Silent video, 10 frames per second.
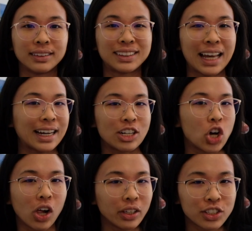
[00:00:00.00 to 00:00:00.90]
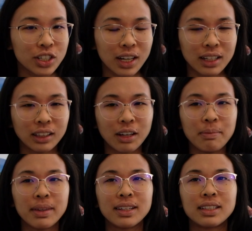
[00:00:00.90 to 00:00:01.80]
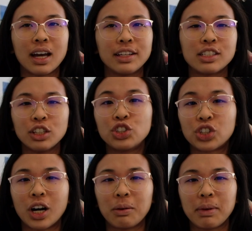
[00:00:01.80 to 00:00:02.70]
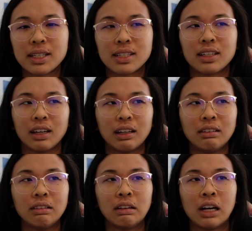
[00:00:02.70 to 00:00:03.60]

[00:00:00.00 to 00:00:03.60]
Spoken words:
technology in them tends to dry out my skin